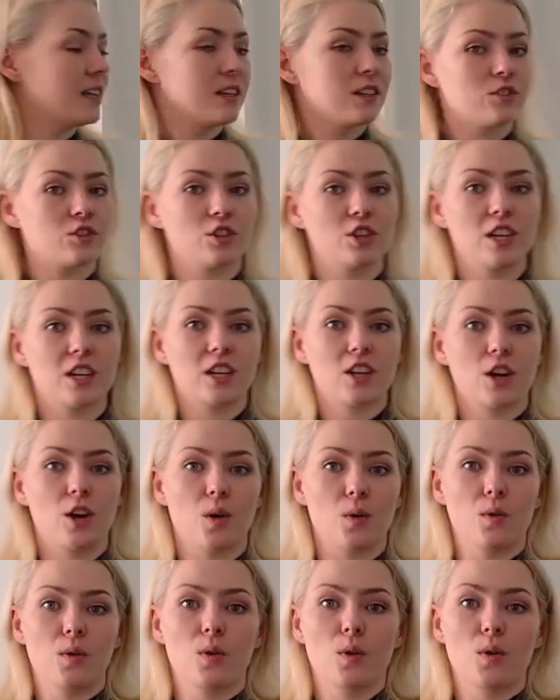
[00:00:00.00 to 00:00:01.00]
So you're gonna
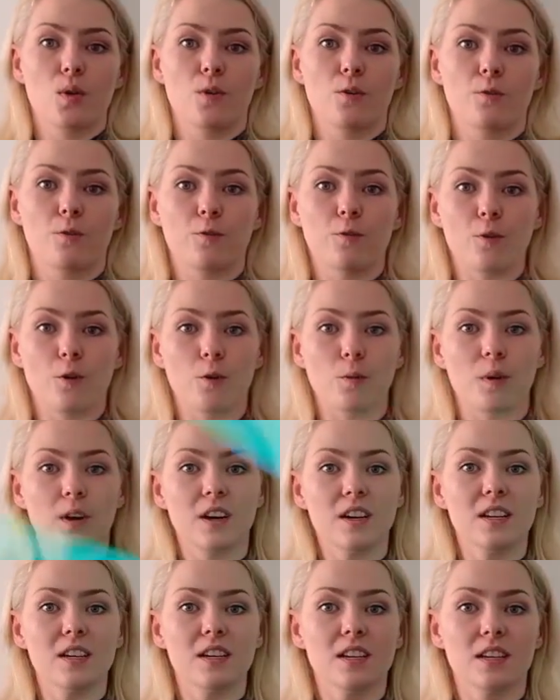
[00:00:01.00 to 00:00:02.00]
go
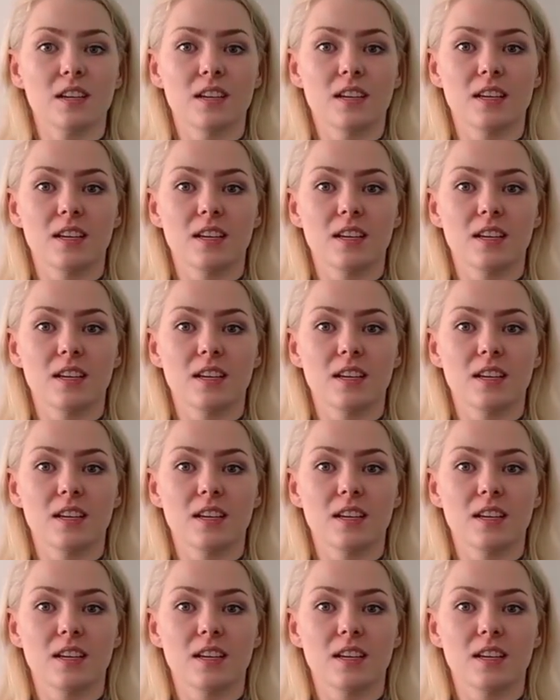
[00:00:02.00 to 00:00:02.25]
forward,